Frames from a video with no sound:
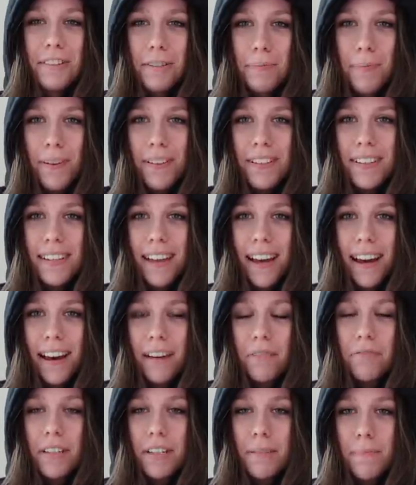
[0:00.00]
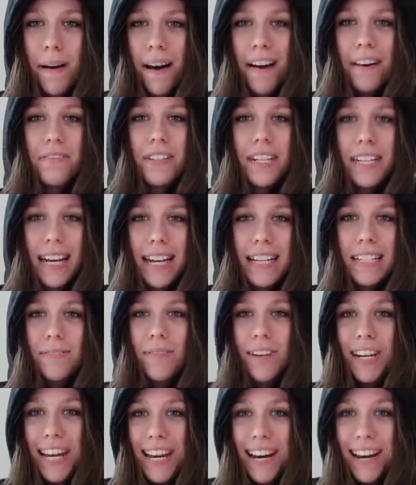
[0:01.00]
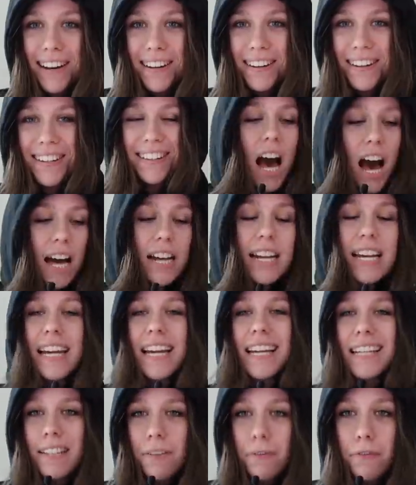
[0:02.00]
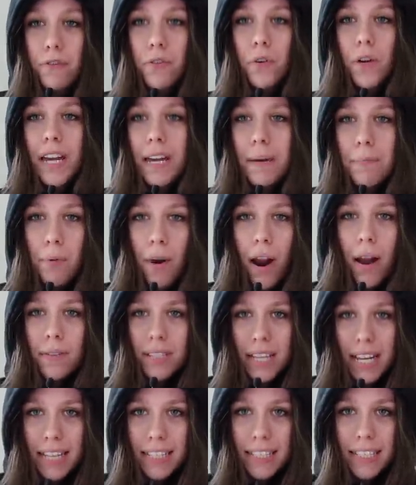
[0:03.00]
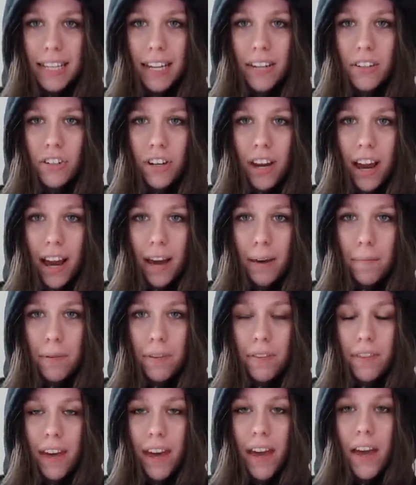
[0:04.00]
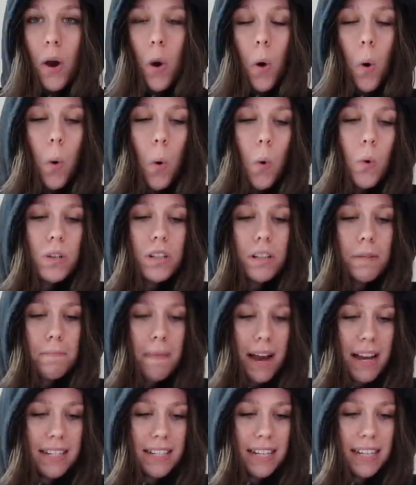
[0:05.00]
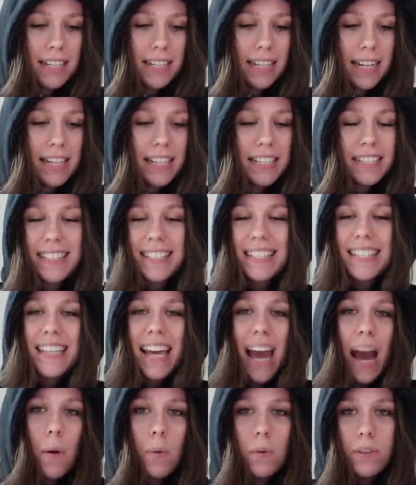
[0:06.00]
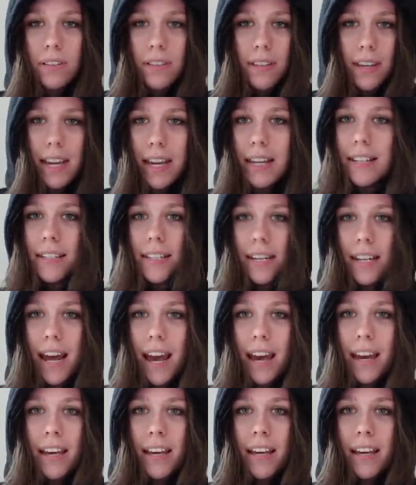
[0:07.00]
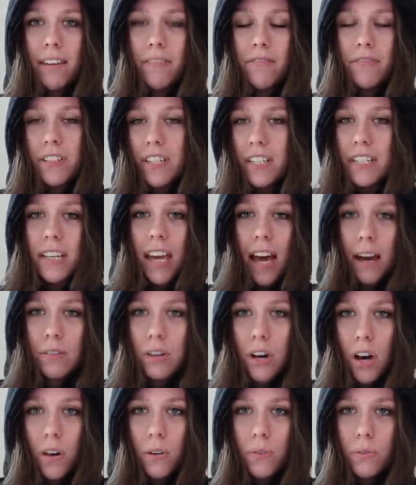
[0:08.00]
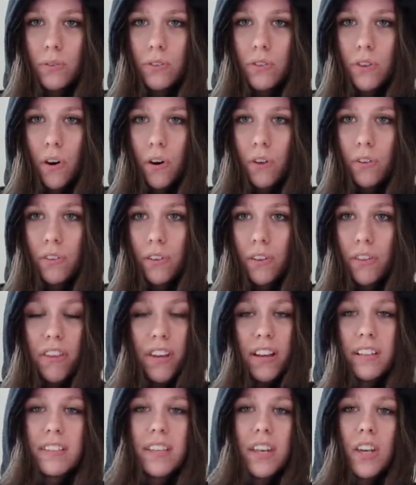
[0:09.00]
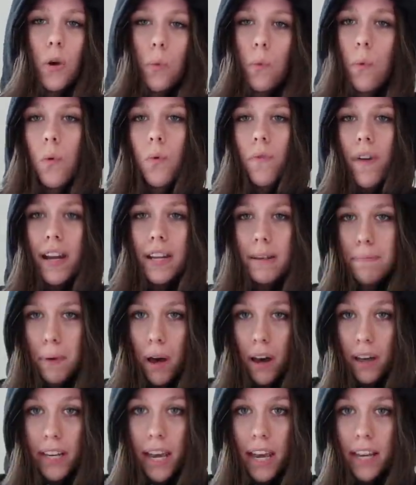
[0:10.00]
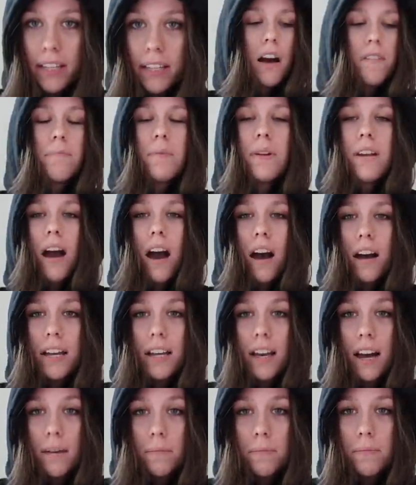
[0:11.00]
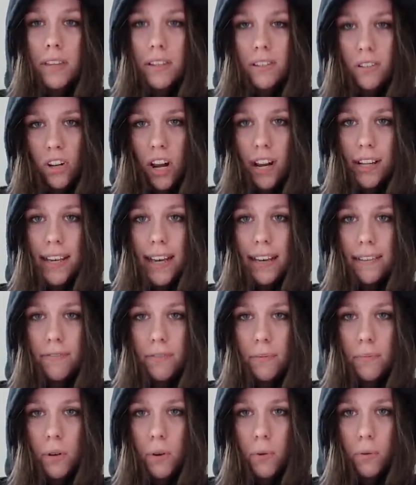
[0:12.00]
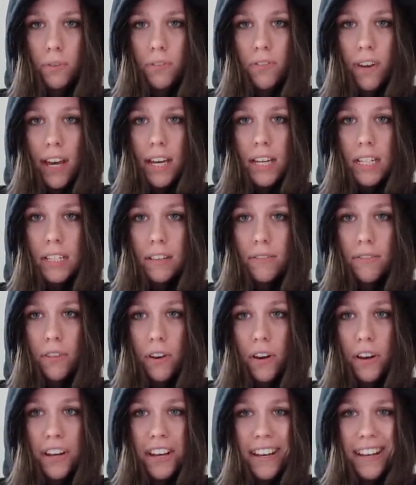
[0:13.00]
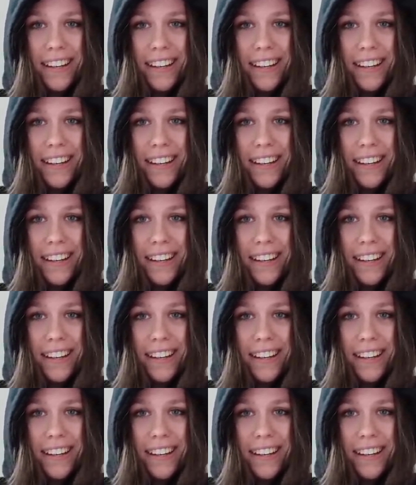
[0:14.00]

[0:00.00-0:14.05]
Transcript: sponsor of this part of today's video. Honey is a free browser extension app that automatically scours the internet for discount codes on things that you're already buying. I've been eyeing up this jacket from the North Face for